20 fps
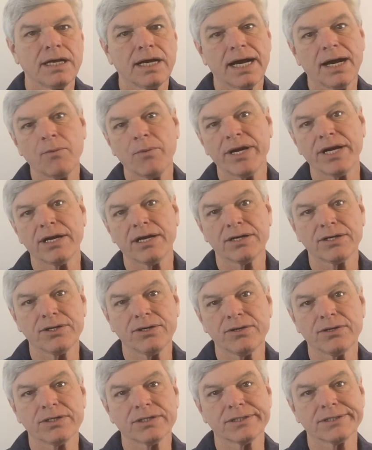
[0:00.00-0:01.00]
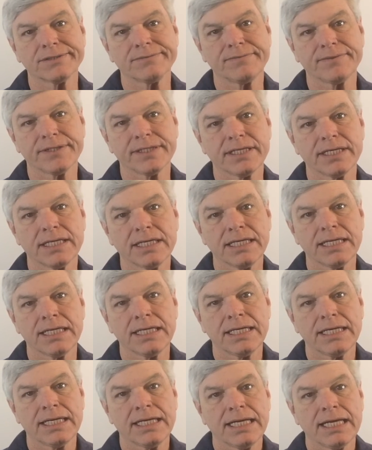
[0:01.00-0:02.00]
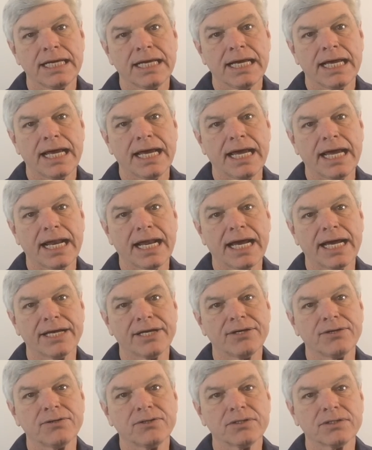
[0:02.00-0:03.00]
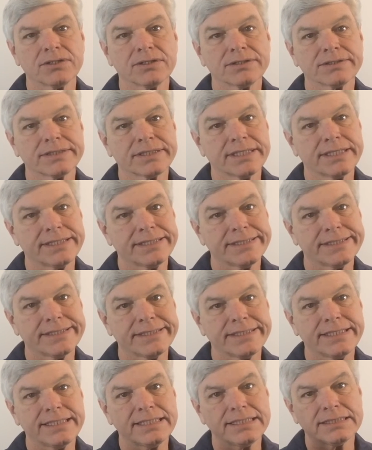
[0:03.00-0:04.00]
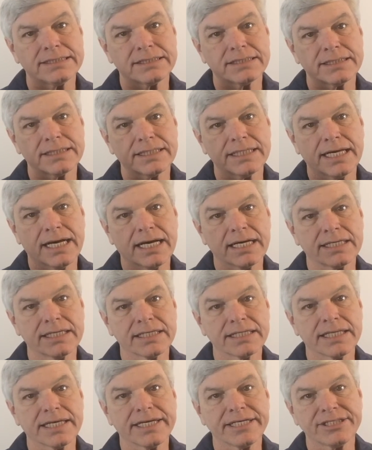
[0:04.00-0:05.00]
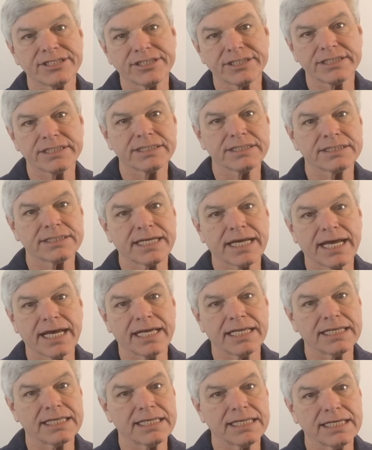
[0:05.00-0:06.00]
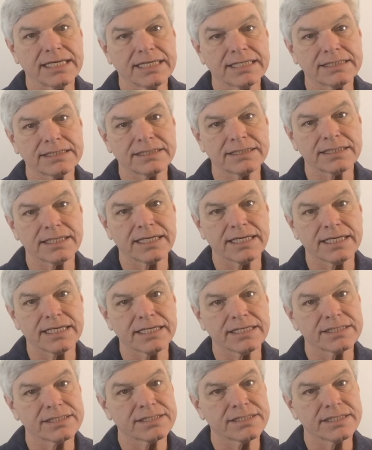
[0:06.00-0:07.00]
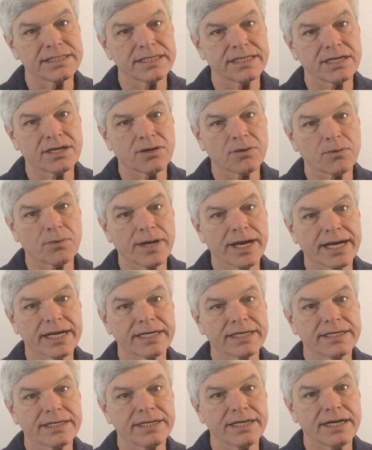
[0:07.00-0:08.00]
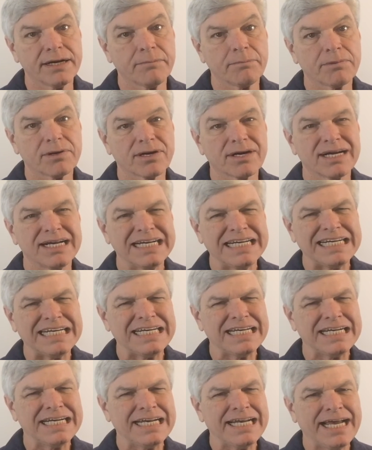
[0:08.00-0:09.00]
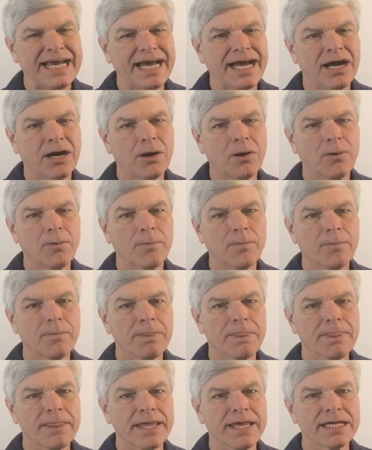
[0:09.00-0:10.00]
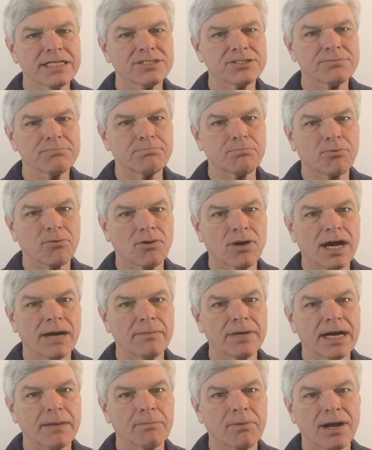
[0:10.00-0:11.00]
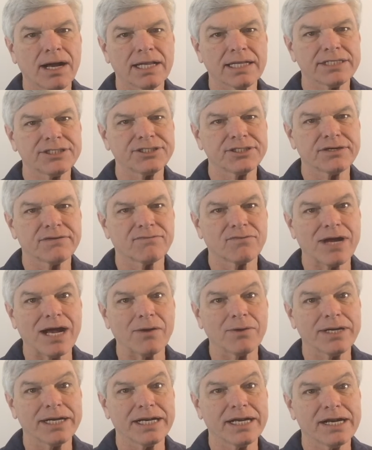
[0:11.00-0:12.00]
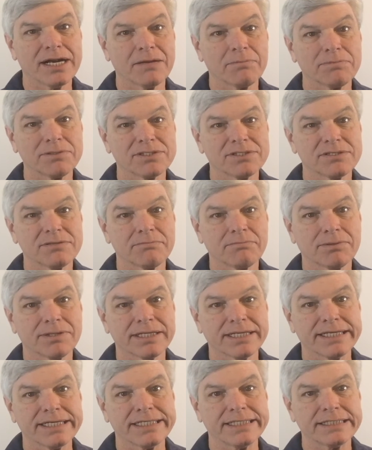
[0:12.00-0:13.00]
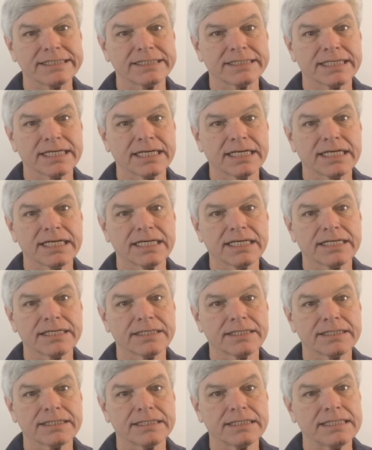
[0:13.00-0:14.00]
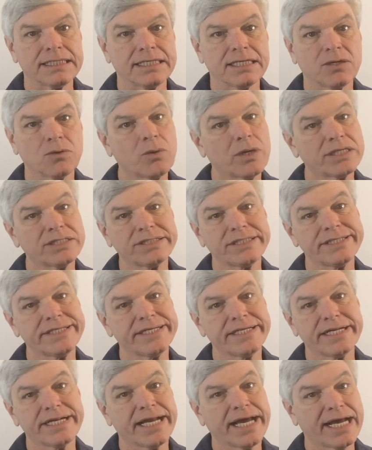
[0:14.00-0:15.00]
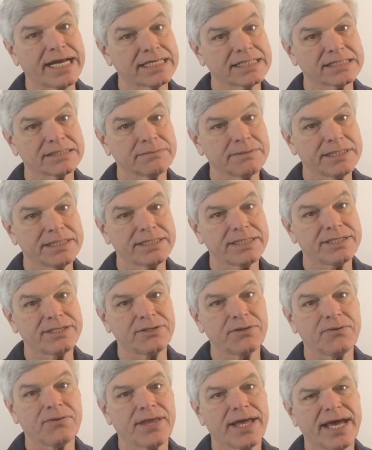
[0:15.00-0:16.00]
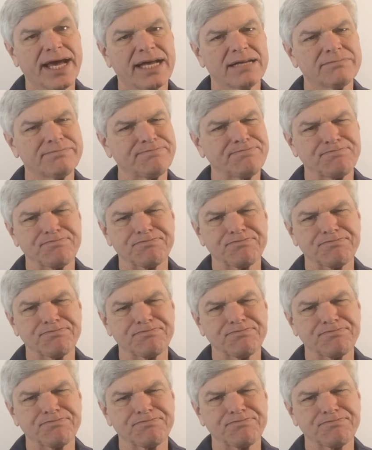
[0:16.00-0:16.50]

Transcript: I went on Google and I Googled these calculations, and this is the correct number. Now, I probably should have rounded it up at some place. The question didn't ask me to do that.